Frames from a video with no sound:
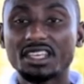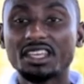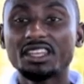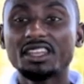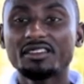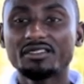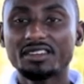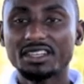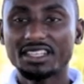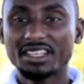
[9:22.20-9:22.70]
say
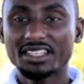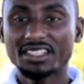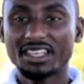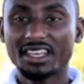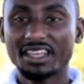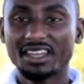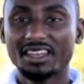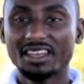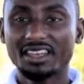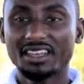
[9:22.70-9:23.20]
never, they
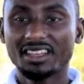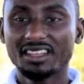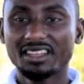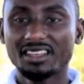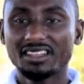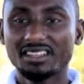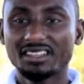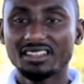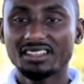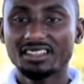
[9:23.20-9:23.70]
said.
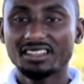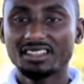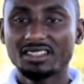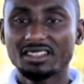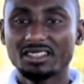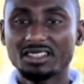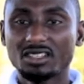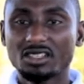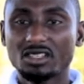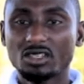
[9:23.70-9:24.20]

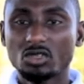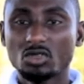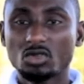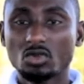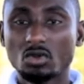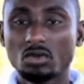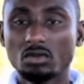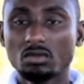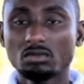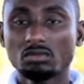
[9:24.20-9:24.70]

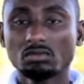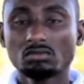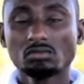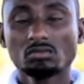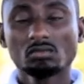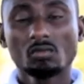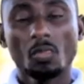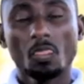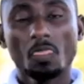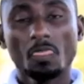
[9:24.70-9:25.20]
So
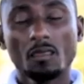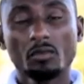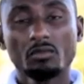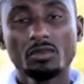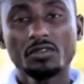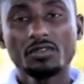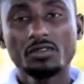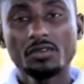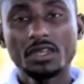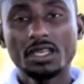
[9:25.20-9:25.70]

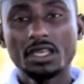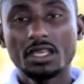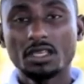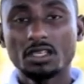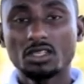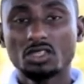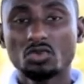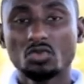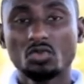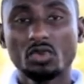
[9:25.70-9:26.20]
number 3
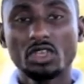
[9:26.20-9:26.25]
is